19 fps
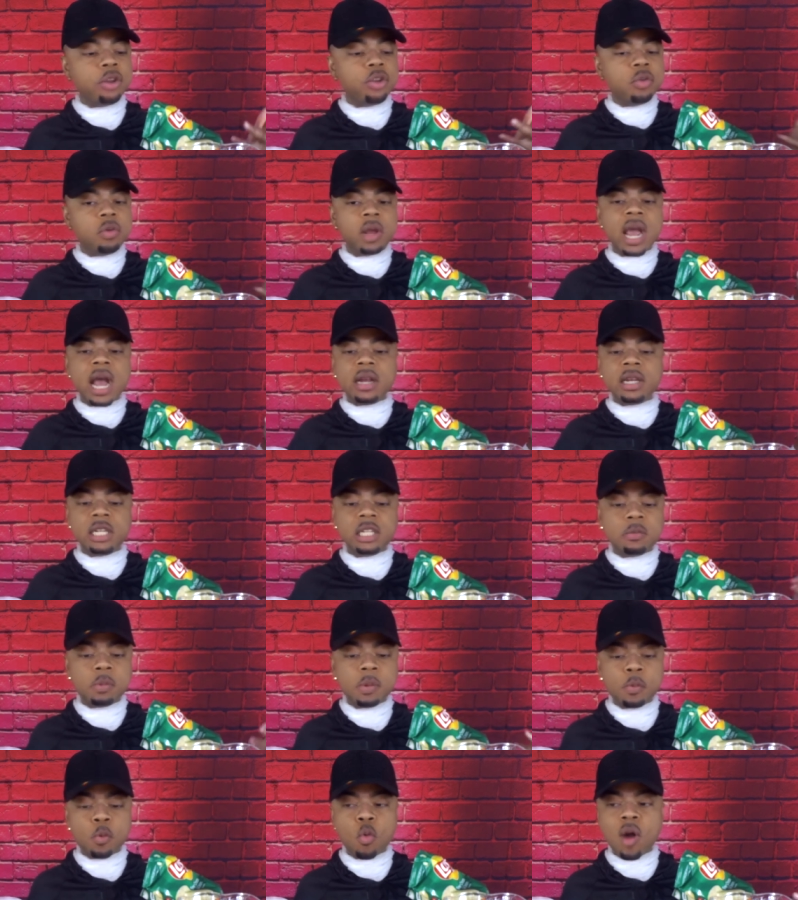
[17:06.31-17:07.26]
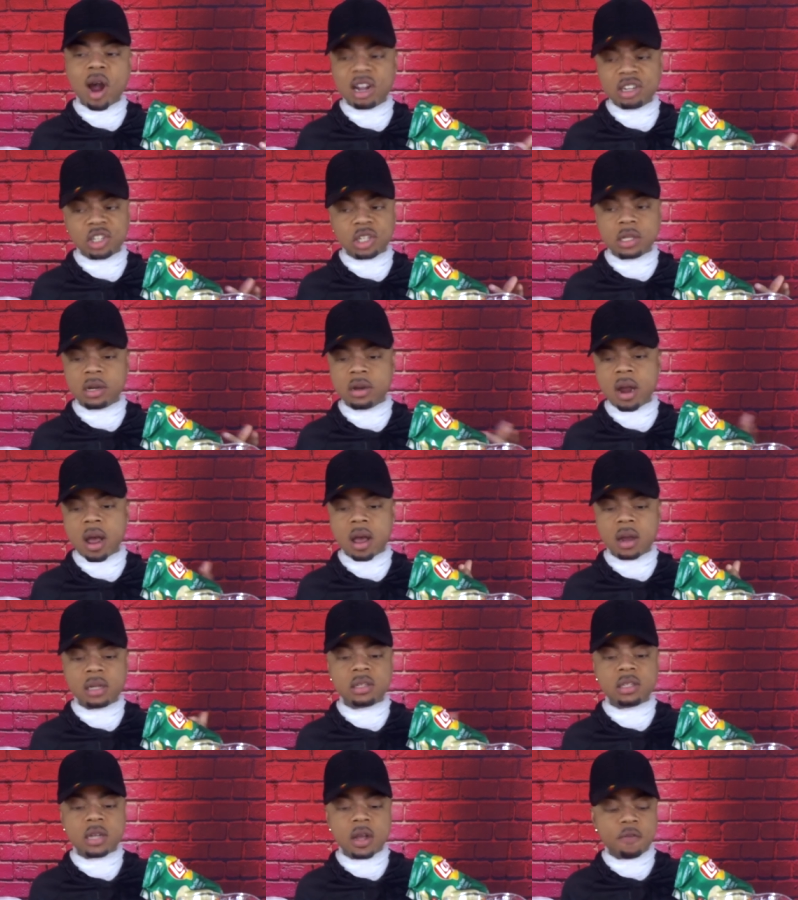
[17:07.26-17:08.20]
You got these people watching and all
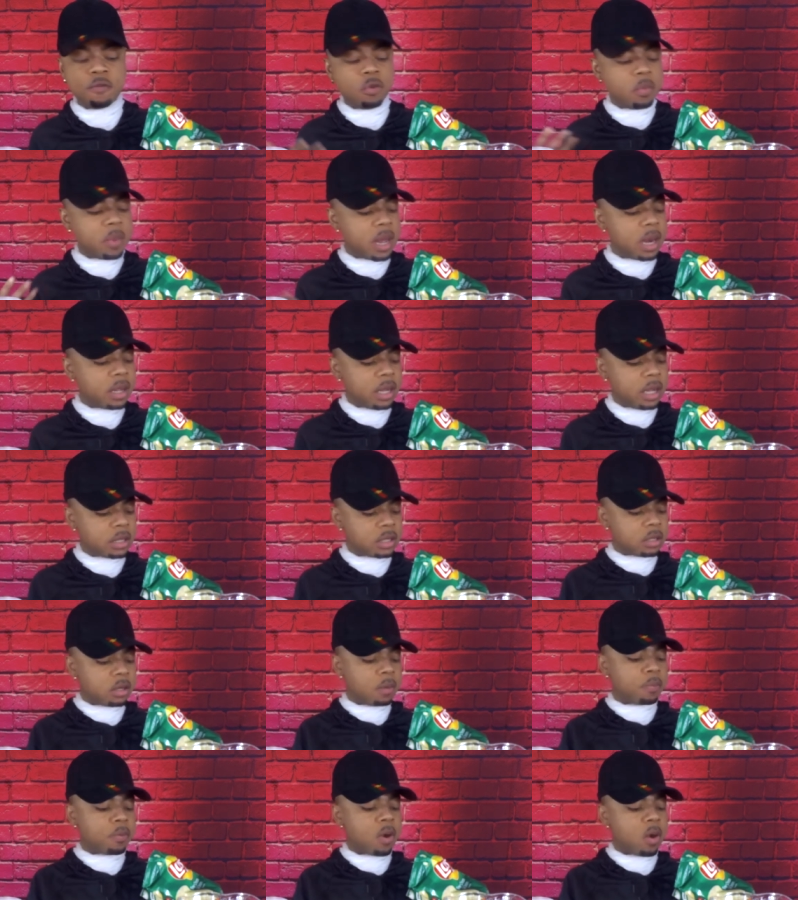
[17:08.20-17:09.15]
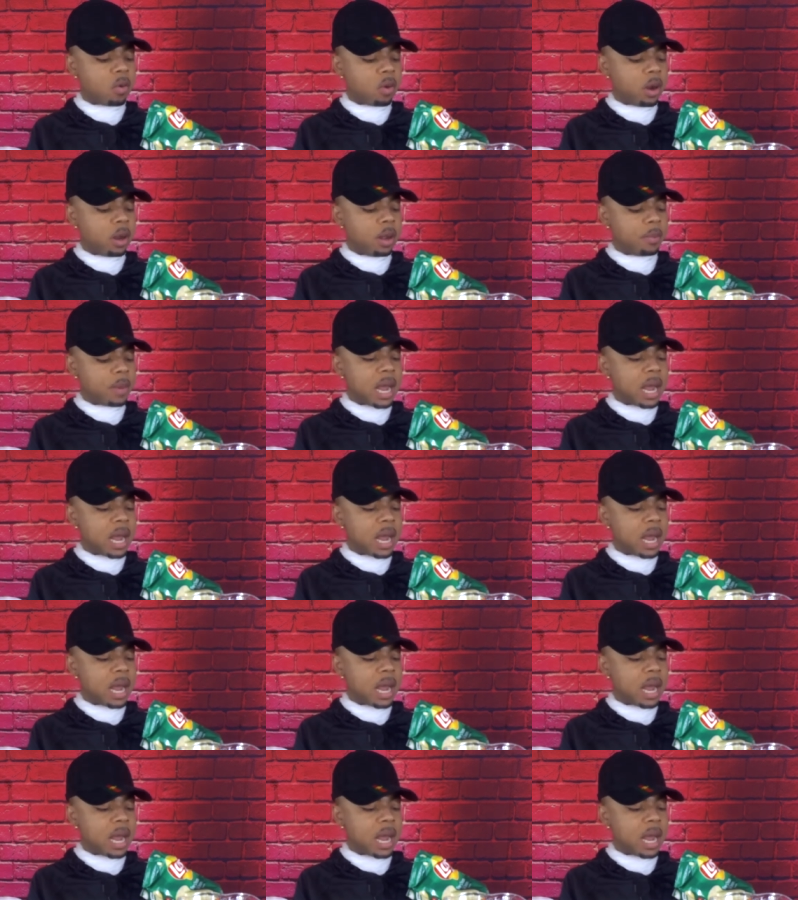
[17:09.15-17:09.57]
this stuff. You better get to the program.